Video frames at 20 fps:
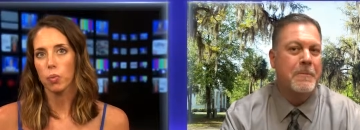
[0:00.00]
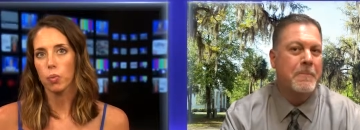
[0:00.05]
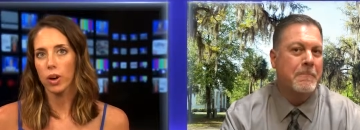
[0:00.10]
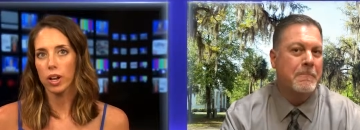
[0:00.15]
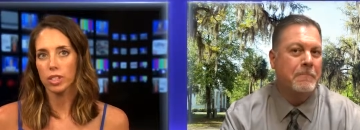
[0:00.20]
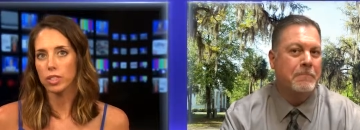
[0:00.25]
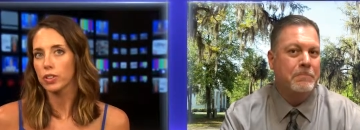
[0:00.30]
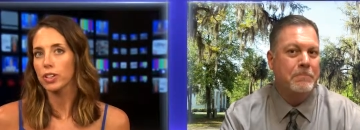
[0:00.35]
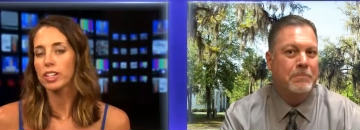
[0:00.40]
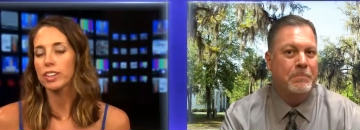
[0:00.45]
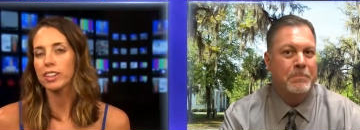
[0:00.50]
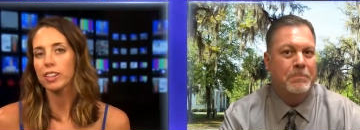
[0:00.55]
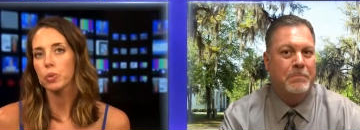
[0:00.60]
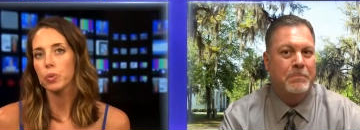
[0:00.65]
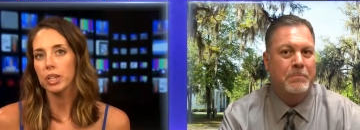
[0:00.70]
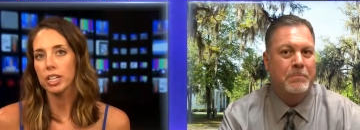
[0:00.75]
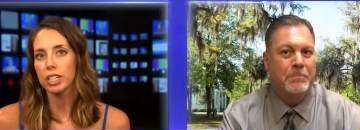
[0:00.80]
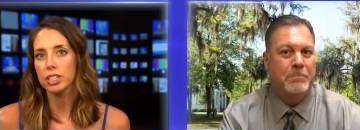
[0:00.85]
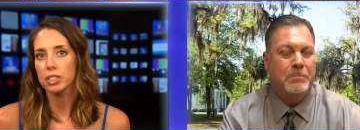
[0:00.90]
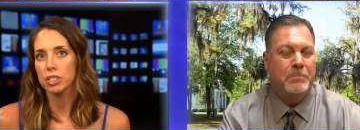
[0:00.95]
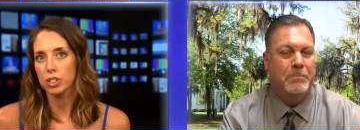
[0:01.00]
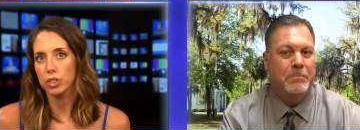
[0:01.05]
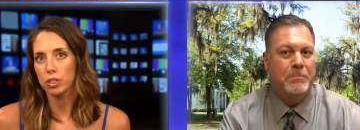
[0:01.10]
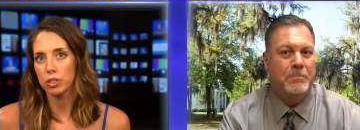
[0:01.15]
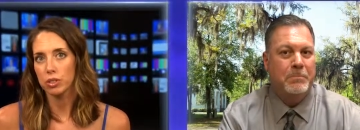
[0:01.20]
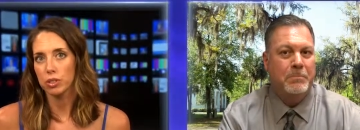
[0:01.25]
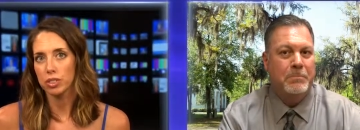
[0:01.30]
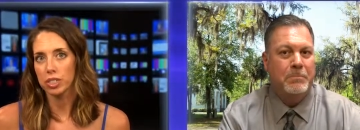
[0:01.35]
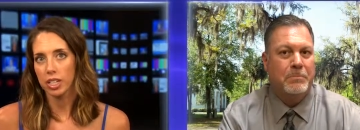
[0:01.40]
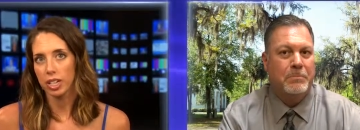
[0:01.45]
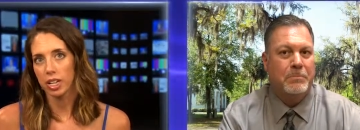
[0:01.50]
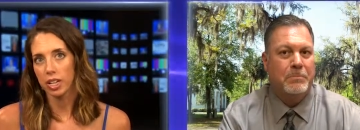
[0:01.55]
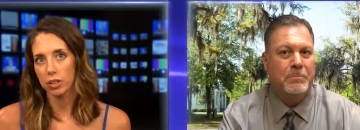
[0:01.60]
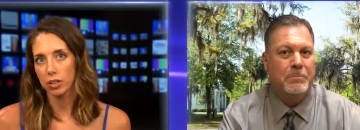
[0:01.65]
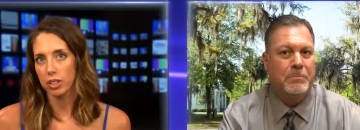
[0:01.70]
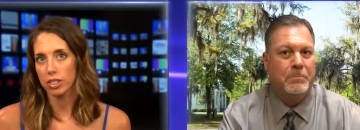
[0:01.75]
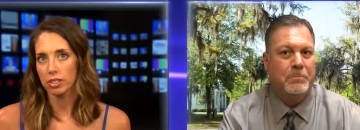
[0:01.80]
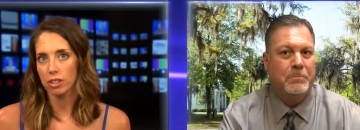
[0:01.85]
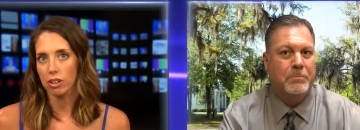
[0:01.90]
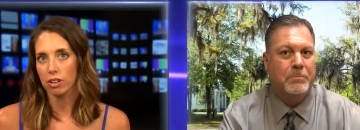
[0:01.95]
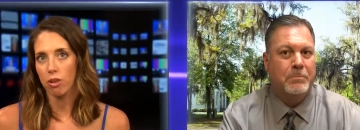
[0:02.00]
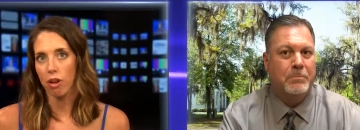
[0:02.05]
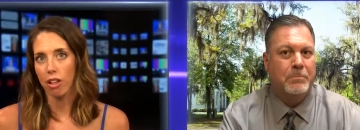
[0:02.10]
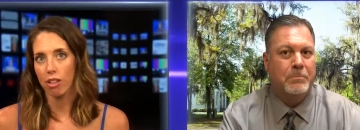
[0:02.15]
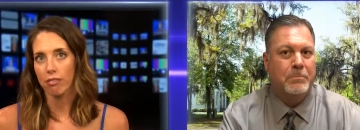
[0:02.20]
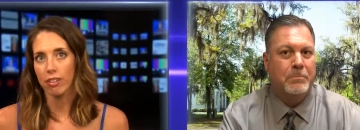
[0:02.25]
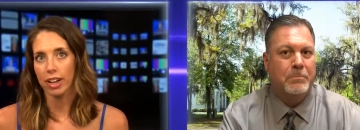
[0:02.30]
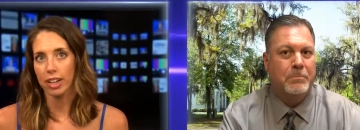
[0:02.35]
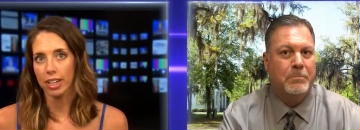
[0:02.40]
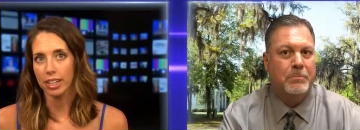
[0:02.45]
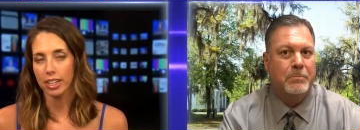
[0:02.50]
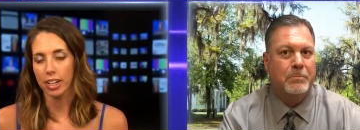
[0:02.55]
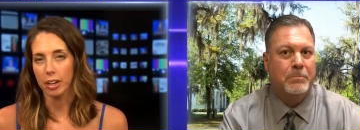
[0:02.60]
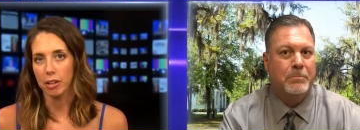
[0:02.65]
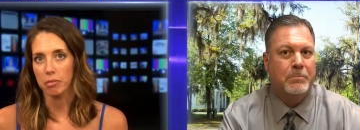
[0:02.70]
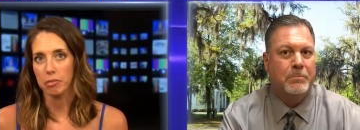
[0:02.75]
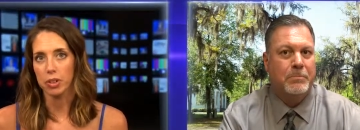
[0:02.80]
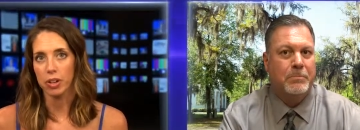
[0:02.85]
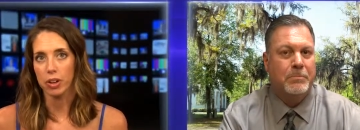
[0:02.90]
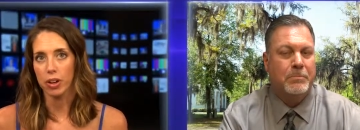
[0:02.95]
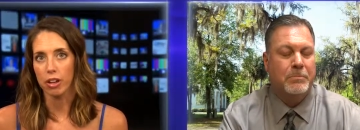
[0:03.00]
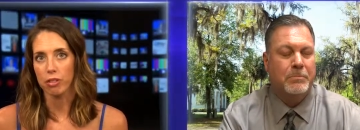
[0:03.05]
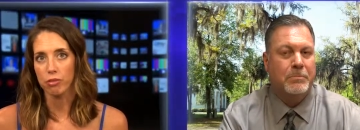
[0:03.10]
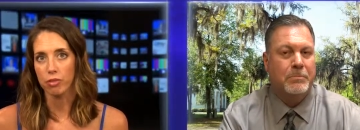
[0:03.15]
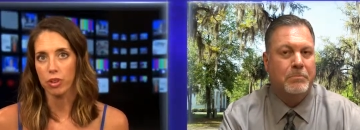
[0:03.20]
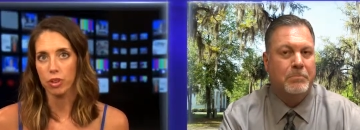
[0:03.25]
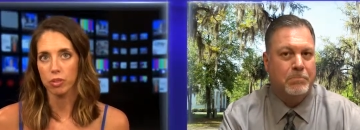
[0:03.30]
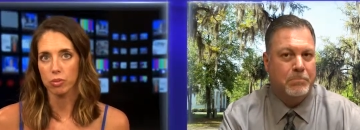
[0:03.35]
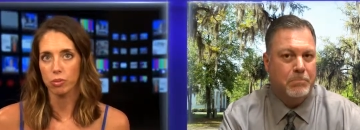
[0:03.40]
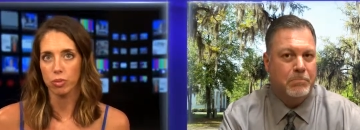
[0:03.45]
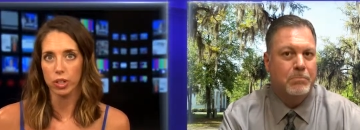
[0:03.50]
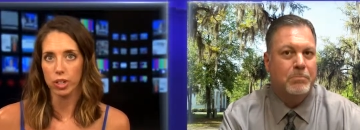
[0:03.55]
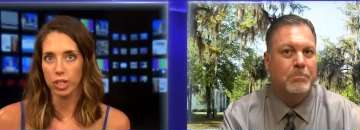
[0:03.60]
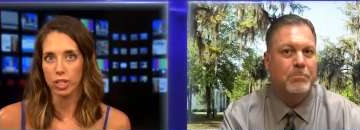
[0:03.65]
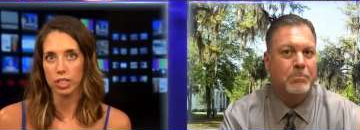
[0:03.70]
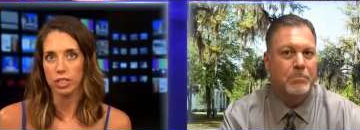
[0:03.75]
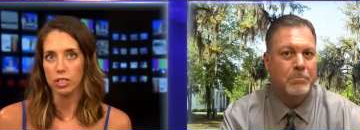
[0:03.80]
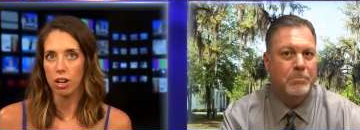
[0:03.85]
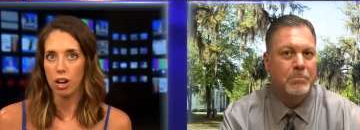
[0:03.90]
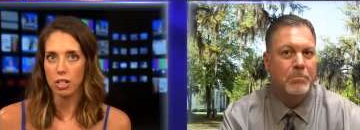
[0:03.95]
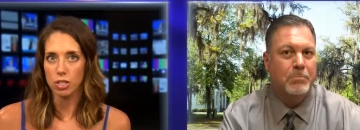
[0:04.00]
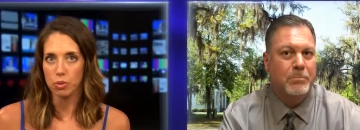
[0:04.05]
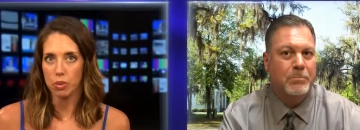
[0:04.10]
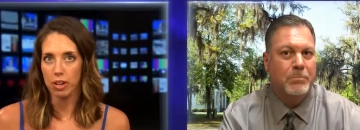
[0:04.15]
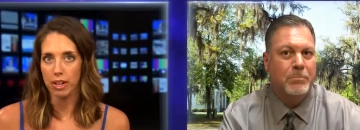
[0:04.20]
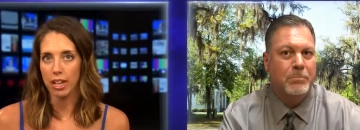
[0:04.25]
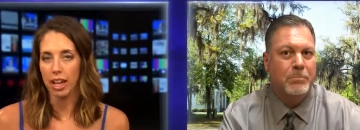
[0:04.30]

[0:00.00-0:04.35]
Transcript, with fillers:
Speaker 1: what, is there anything that we can do to increase our qualified income? You know, if we're looking to talk to our